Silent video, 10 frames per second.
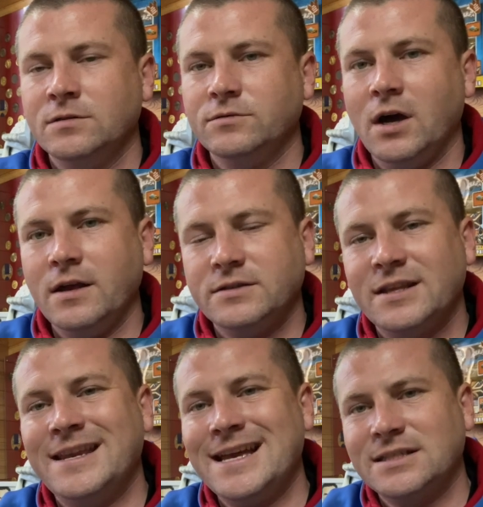Right, so
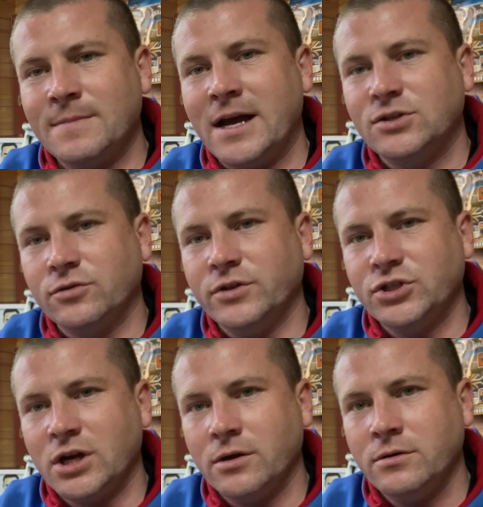the next match on the
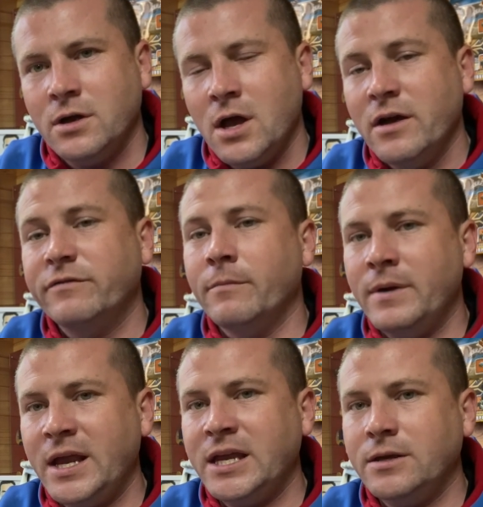show, for
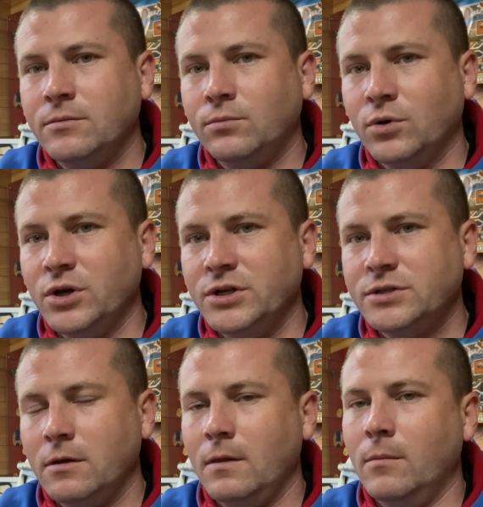me,
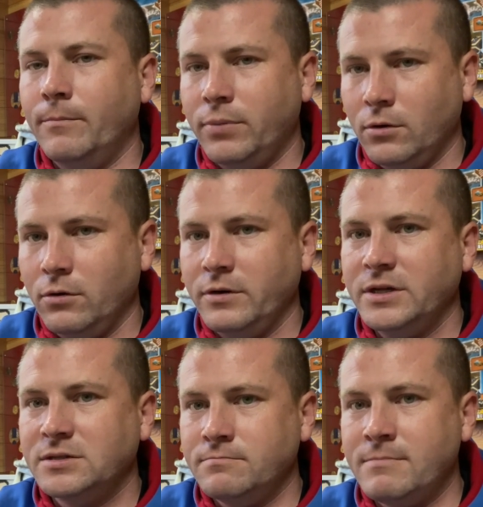was the
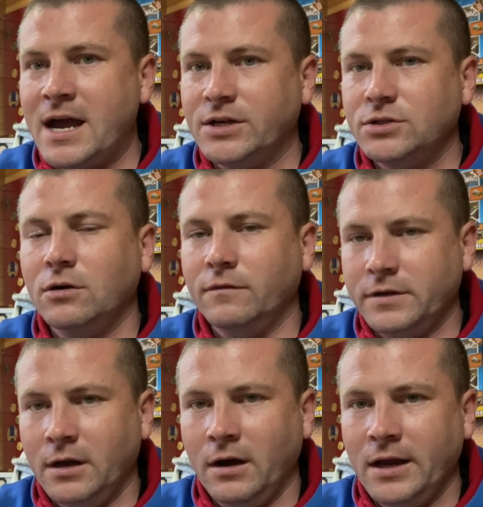boringest match of the
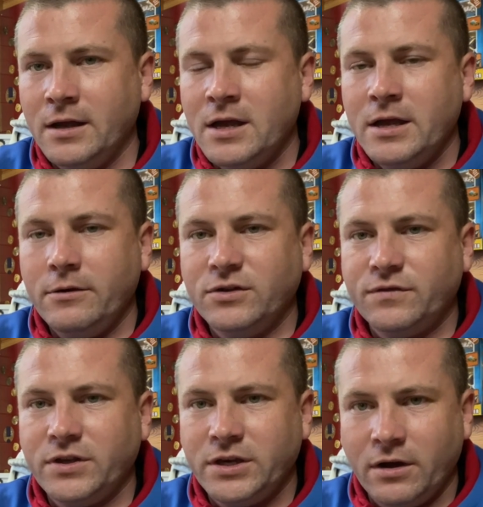night. It was for
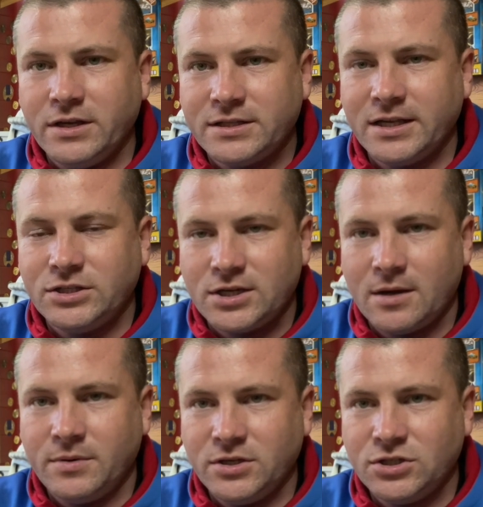the United States
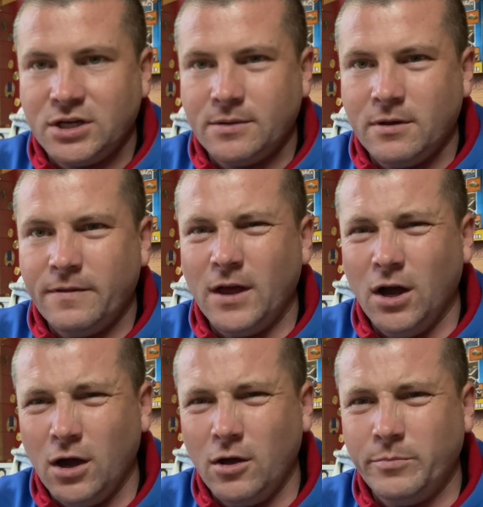Championship, the
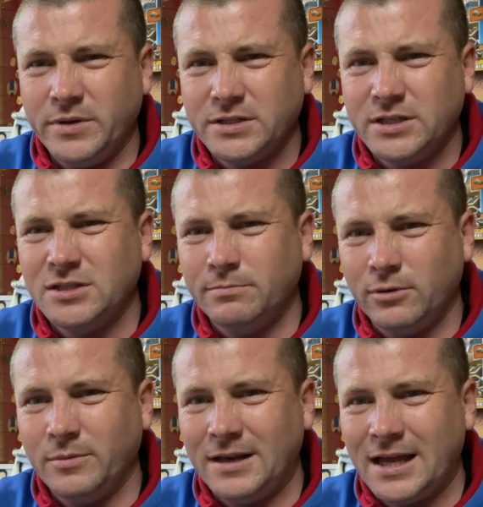Hurt Business,
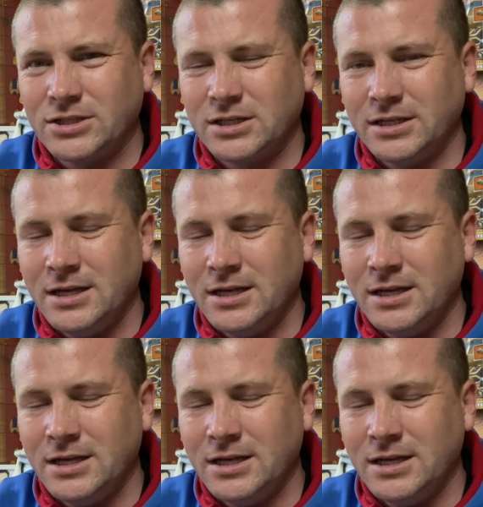Bobby Lashley,